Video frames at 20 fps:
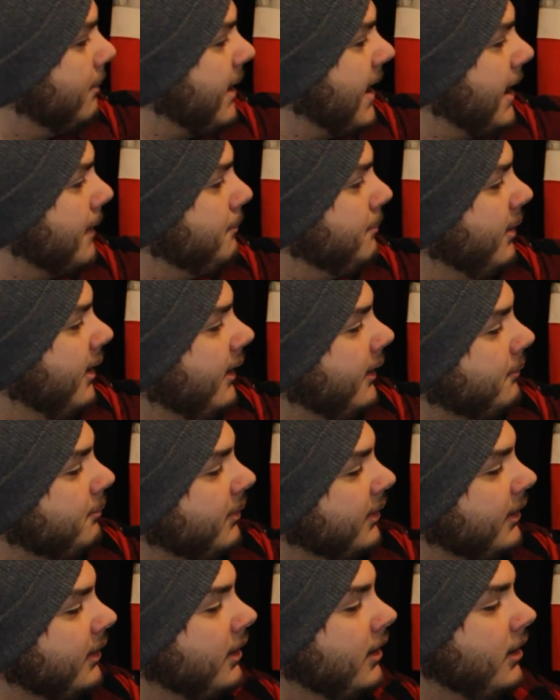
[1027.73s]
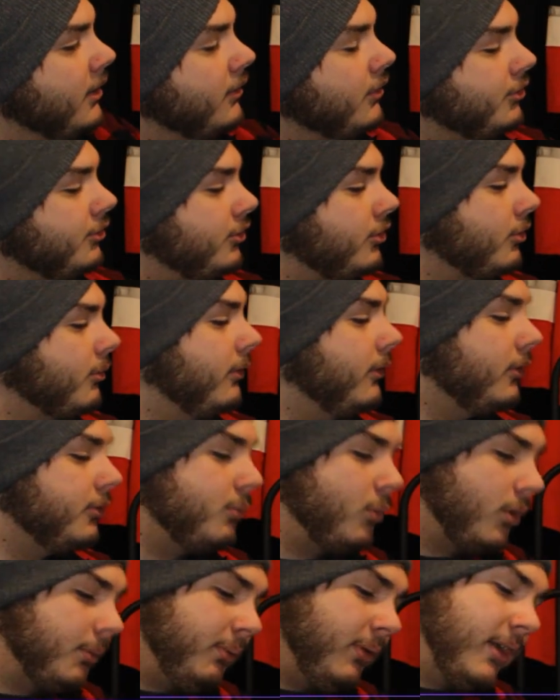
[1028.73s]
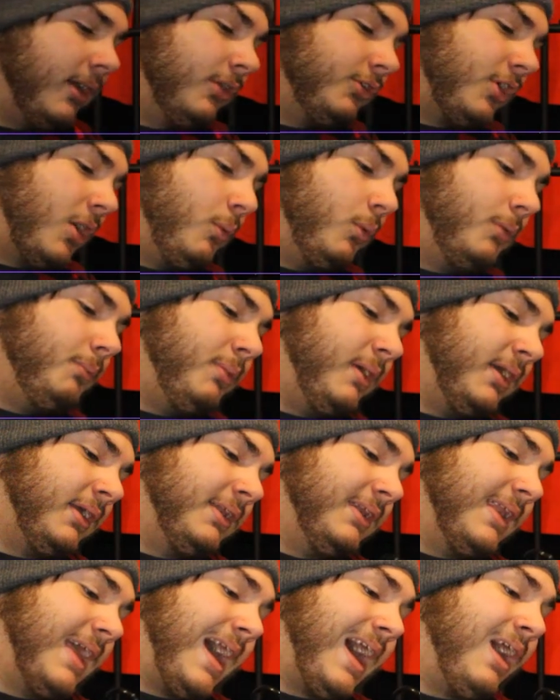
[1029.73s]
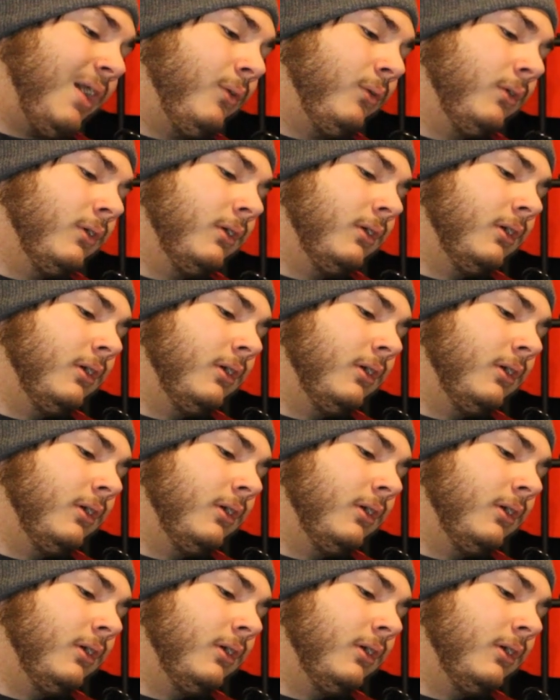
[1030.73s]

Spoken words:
a bad pick, but there's more players I would pick now.